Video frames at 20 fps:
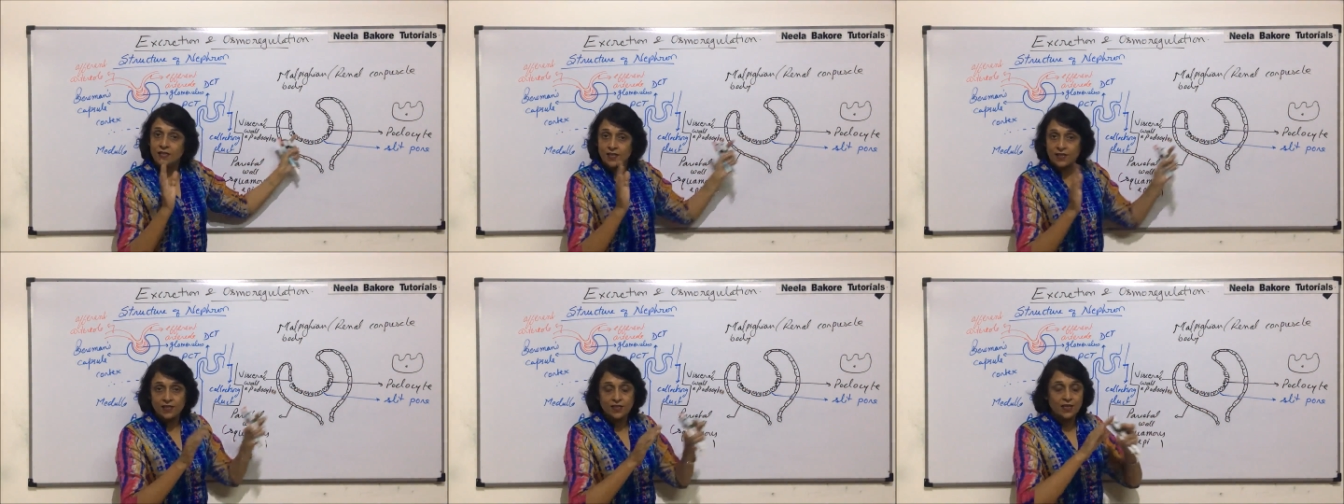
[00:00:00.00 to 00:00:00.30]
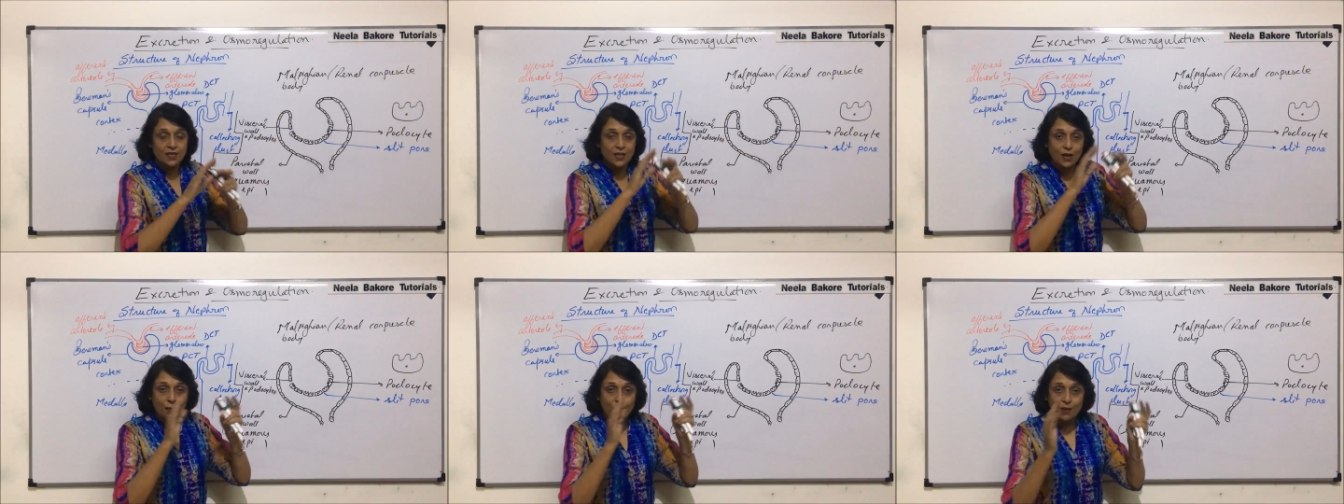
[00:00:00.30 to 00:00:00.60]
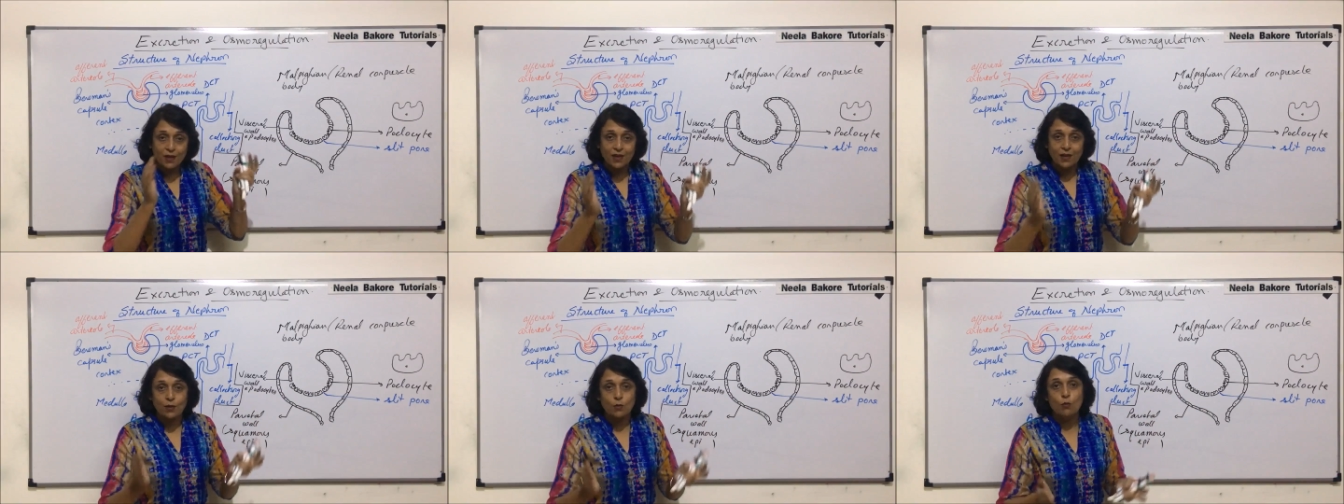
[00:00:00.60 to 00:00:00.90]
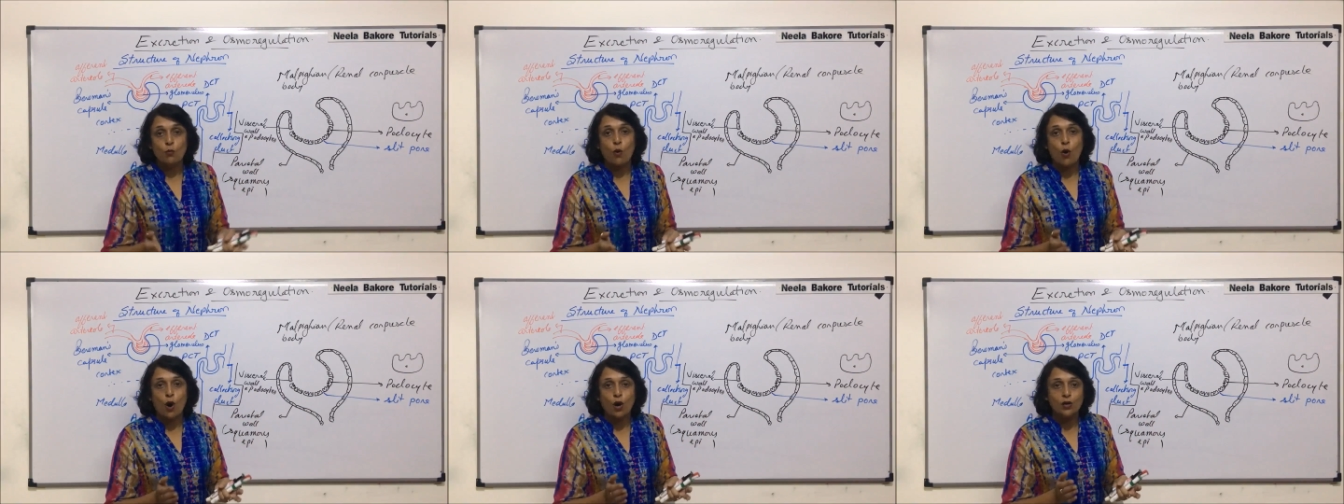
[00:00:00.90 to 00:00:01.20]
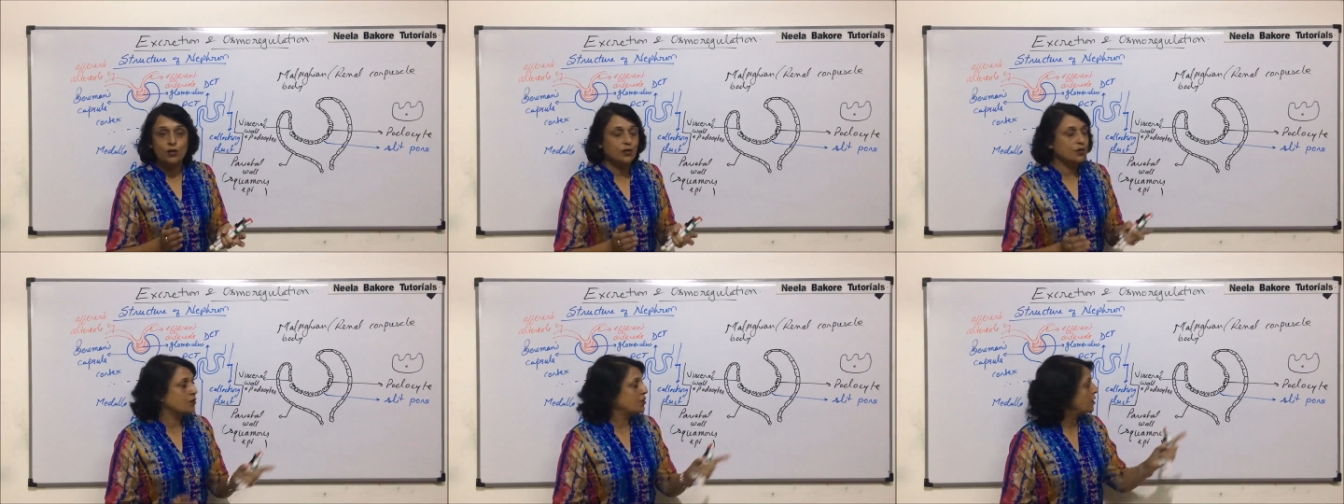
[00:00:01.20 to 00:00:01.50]
It is a
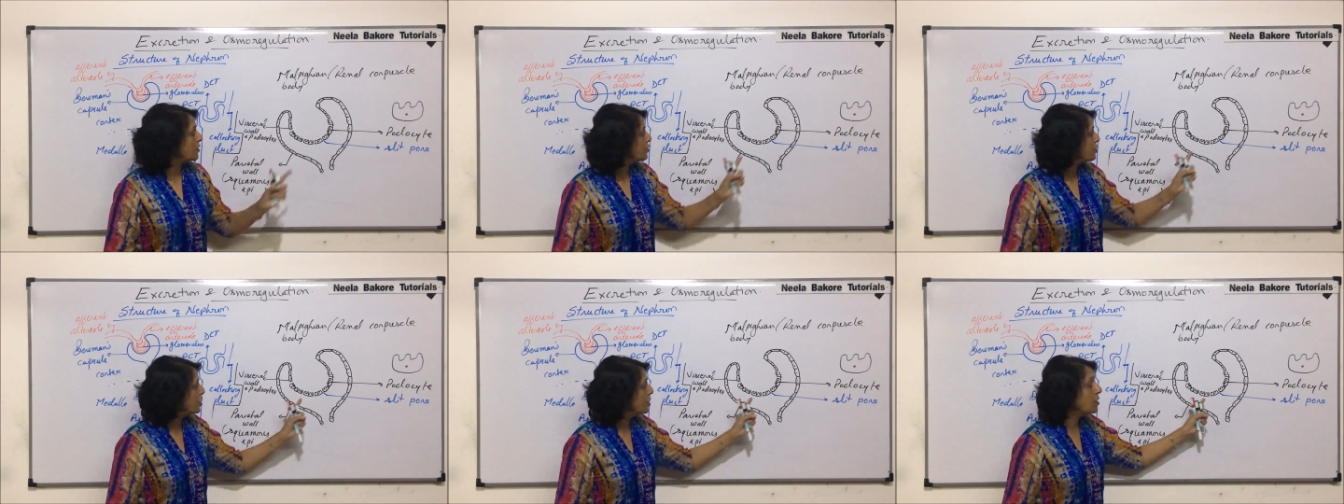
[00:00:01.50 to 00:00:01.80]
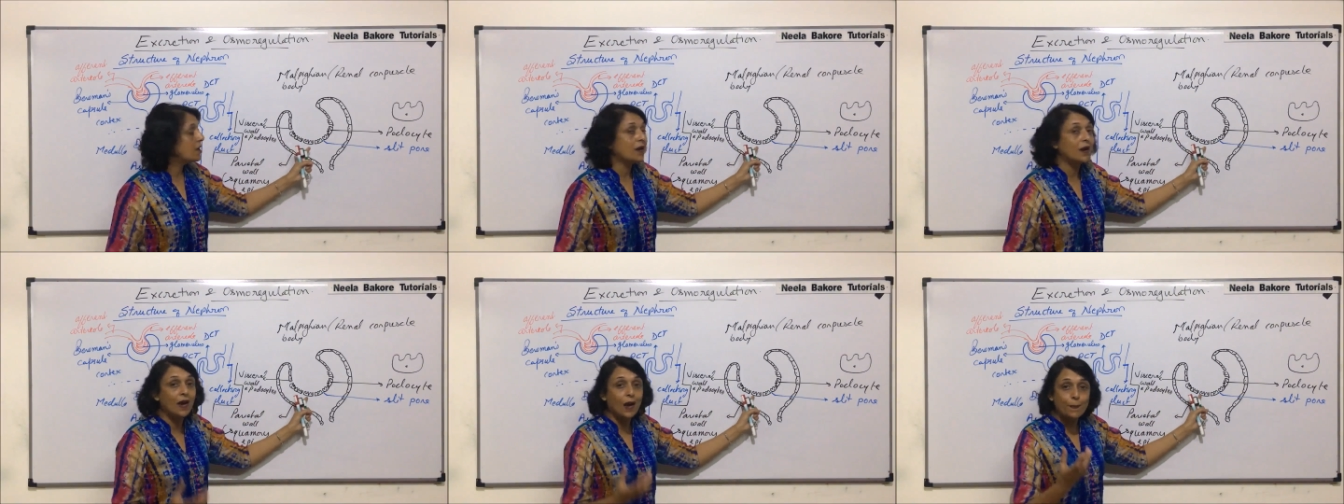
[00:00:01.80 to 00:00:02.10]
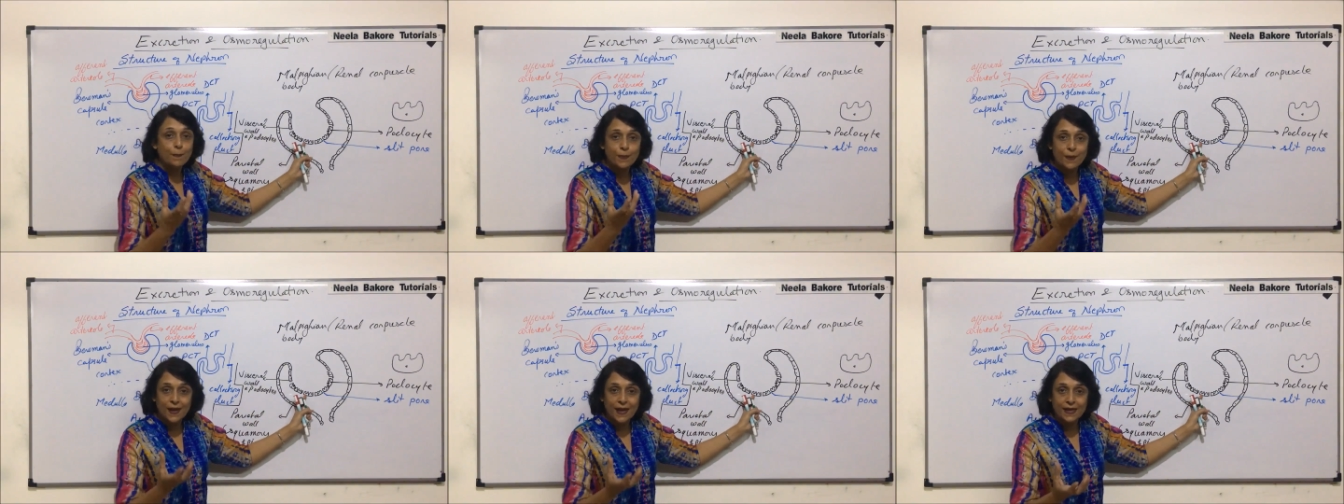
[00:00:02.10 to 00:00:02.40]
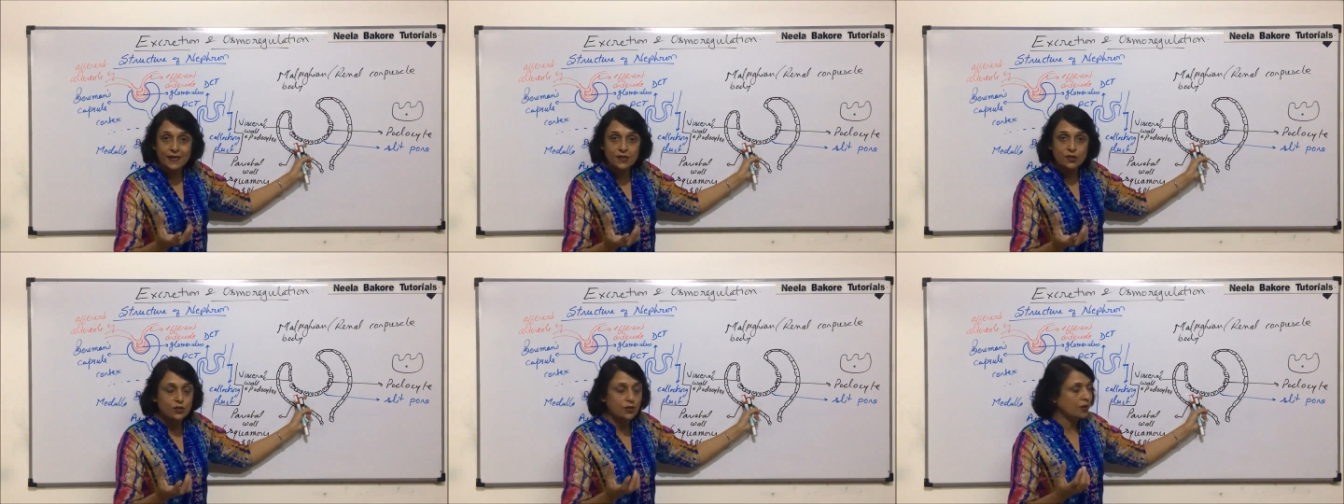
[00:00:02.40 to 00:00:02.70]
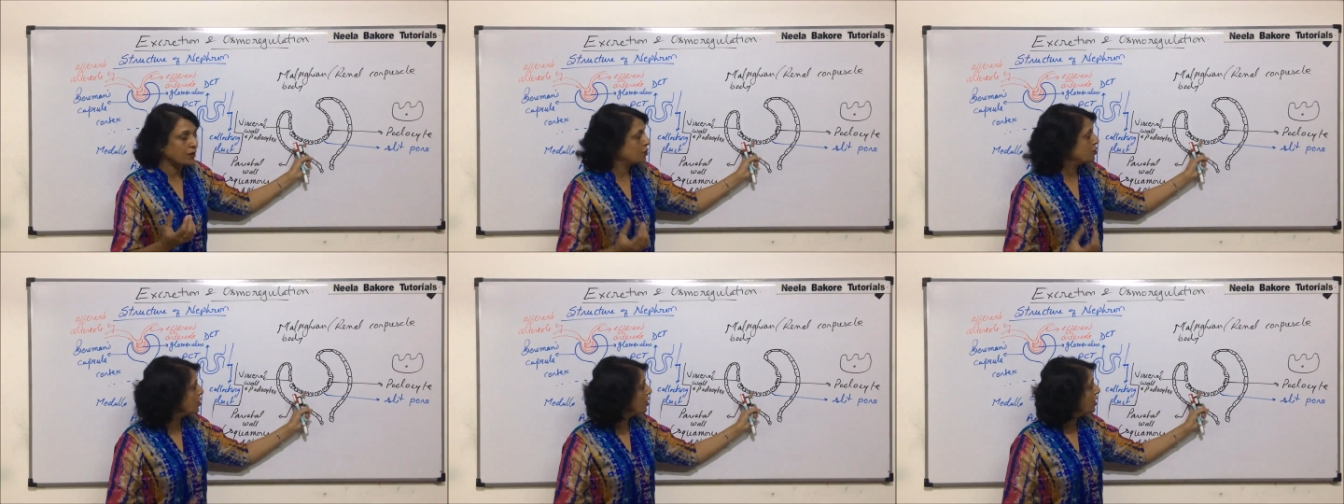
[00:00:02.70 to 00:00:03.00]
double-walled structure, cup-like
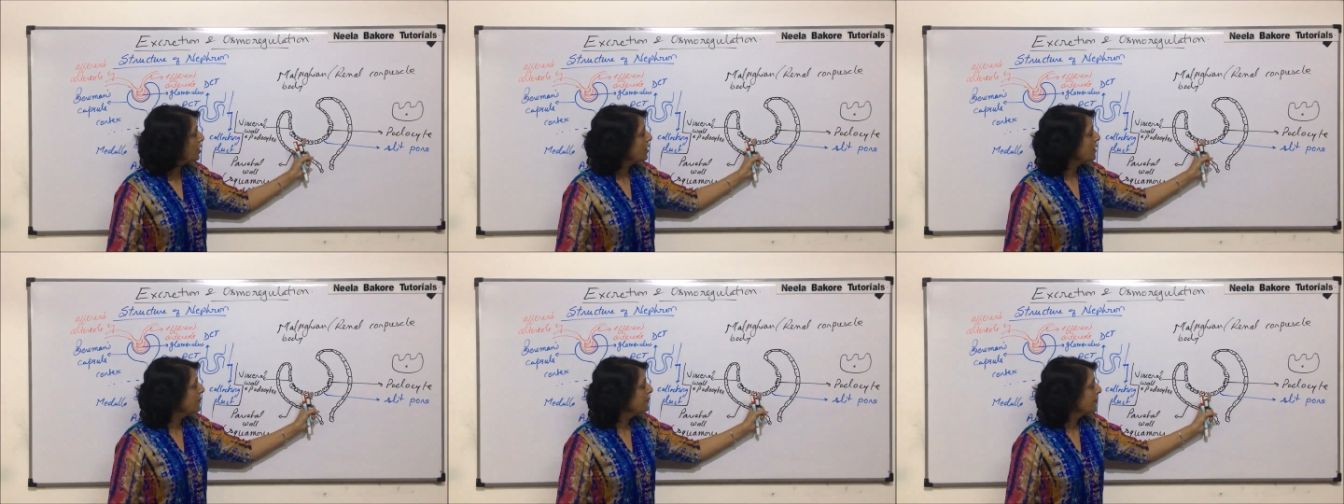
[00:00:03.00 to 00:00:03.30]
structure.